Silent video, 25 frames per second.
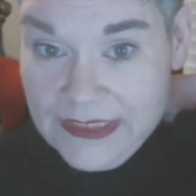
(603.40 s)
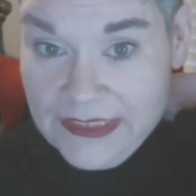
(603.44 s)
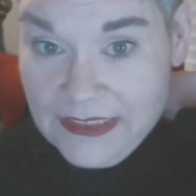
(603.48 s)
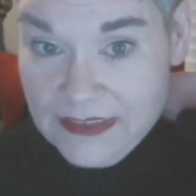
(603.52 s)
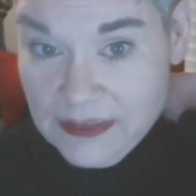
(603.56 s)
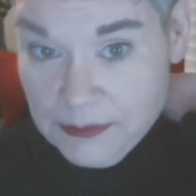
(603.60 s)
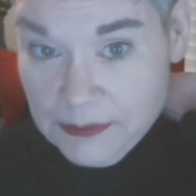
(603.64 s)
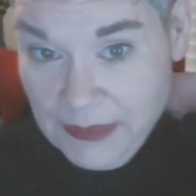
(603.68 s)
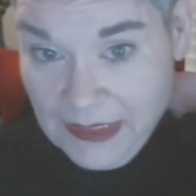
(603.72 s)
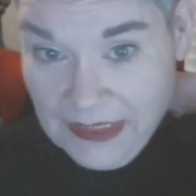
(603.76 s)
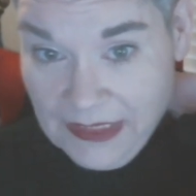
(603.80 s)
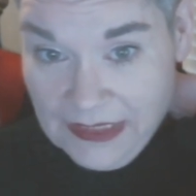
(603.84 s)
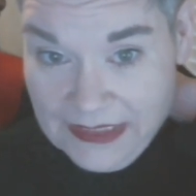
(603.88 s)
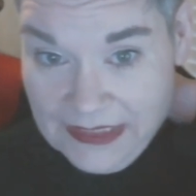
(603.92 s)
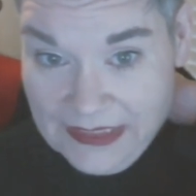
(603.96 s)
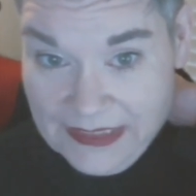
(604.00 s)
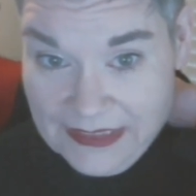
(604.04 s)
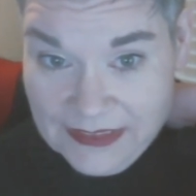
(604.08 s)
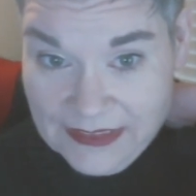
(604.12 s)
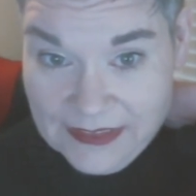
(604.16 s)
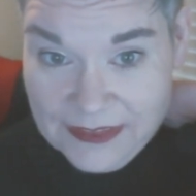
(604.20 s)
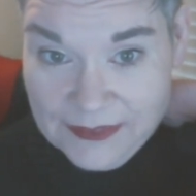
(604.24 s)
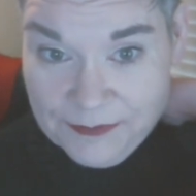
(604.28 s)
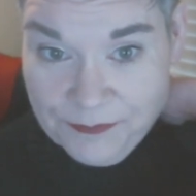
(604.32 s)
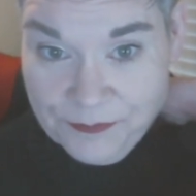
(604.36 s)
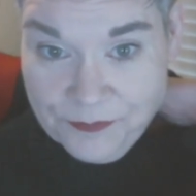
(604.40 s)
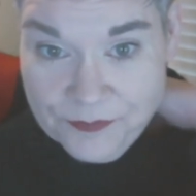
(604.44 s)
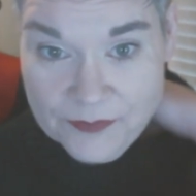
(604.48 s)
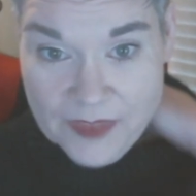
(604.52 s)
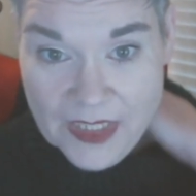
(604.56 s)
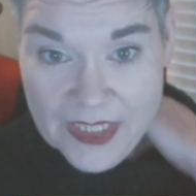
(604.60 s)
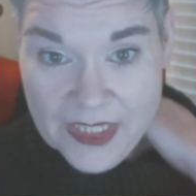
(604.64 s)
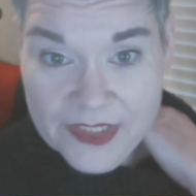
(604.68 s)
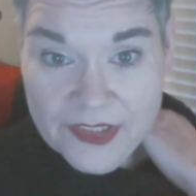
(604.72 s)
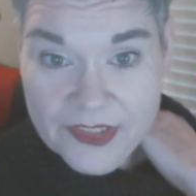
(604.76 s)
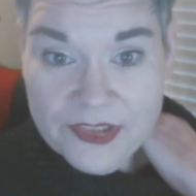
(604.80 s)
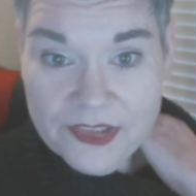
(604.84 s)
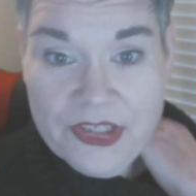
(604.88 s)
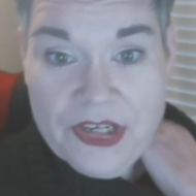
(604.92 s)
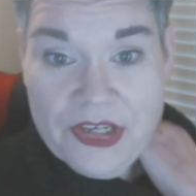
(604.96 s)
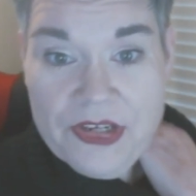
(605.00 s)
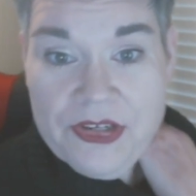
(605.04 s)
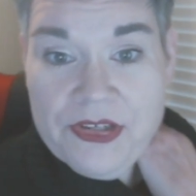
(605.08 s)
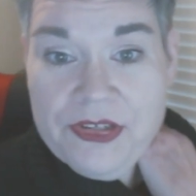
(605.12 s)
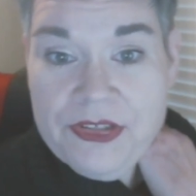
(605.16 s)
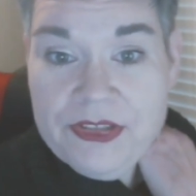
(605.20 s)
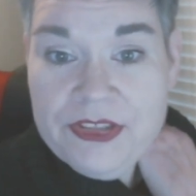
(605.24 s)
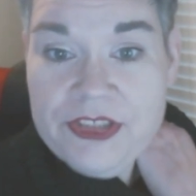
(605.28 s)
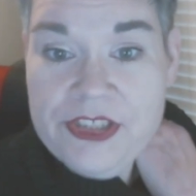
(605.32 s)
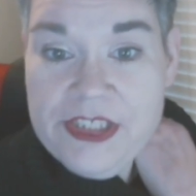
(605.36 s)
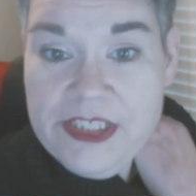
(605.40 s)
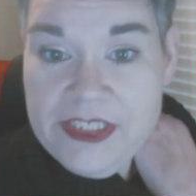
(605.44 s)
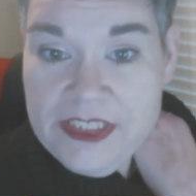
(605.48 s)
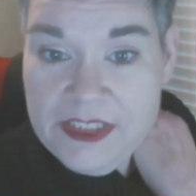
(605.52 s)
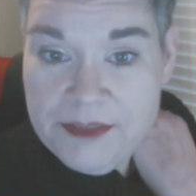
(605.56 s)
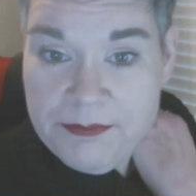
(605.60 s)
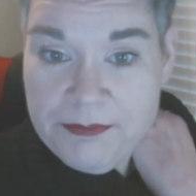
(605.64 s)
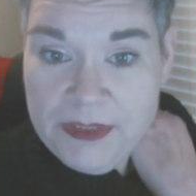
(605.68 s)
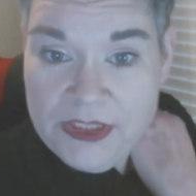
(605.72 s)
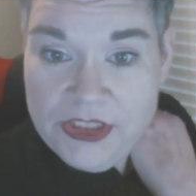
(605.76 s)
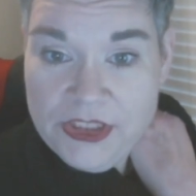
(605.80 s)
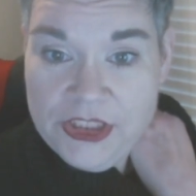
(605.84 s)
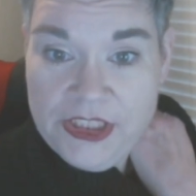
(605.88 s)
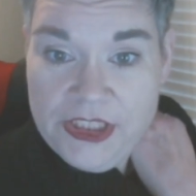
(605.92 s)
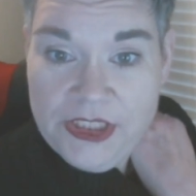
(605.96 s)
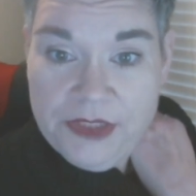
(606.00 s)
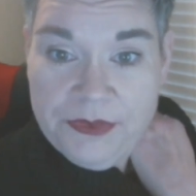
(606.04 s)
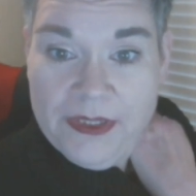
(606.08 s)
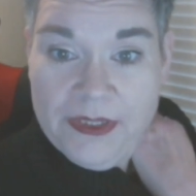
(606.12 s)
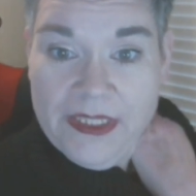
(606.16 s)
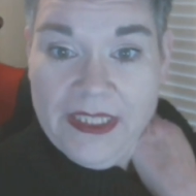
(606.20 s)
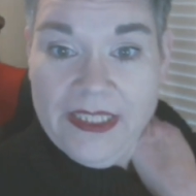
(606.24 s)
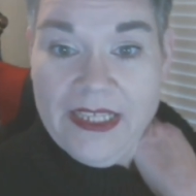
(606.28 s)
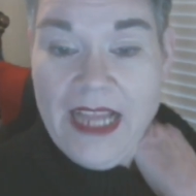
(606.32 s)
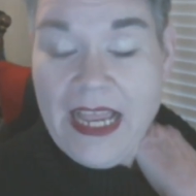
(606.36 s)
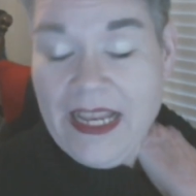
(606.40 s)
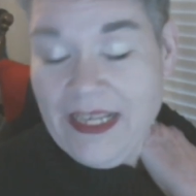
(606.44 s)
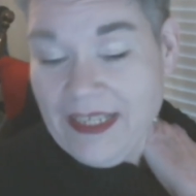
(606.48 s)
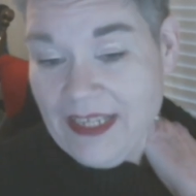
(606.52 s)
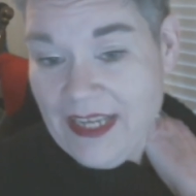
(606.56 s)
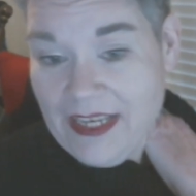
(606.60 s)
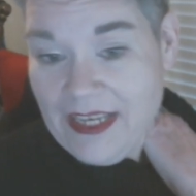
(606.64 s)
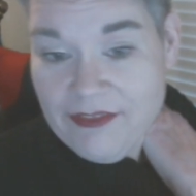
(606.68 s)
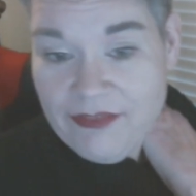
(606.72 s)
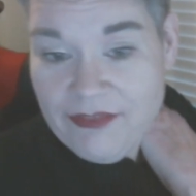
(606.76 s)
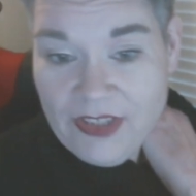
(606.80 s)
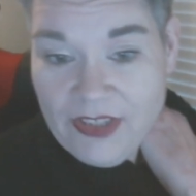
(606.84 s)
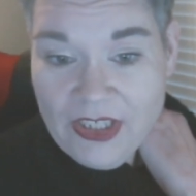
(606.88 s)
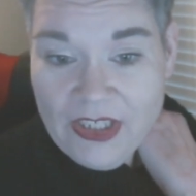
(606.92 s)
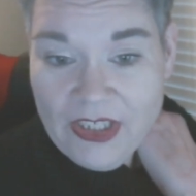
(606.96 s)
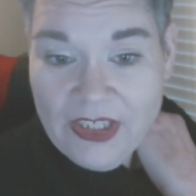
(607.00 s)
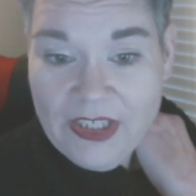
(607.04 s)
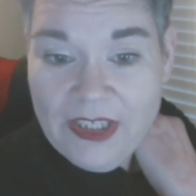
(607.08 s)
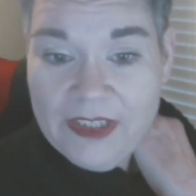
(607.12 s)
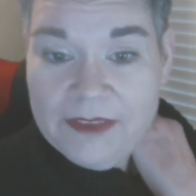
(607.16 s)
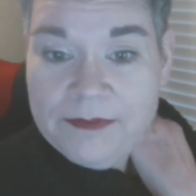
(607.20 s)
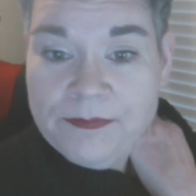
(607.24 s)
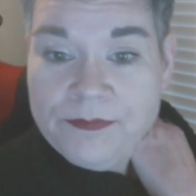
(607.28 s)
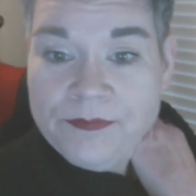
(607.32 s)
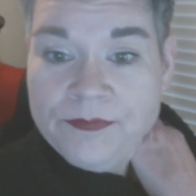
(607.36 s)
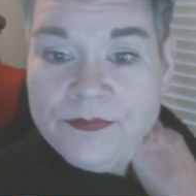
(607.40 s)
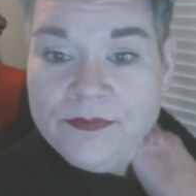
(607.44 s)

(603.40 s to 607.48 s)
Jezebel is. I don't know who she is, but she quit, and yay for her.